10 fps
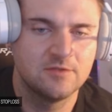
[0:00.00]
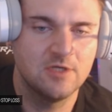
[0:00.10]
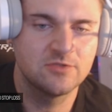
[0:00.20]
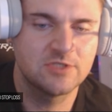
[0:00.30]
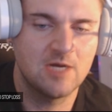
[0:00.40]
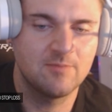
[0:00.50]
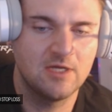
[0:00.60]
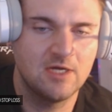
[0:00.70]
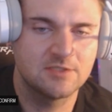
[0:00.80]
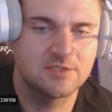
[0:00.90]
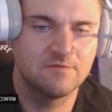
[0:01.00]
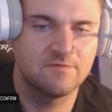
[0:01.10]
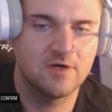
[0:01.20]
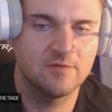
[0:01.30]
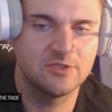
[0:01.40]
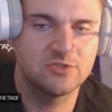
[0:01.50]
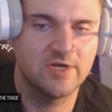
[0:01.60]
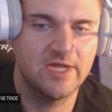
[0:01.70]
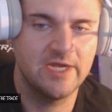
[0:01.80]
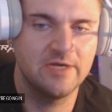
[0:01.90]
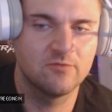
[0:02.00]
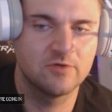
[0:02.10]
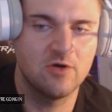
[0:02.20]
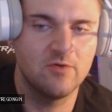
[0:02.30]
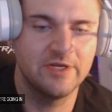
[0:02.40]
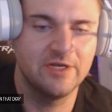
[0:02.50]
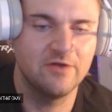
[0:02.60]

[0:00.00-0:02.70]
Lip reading: No stop loss, confirm the trade. We're going in on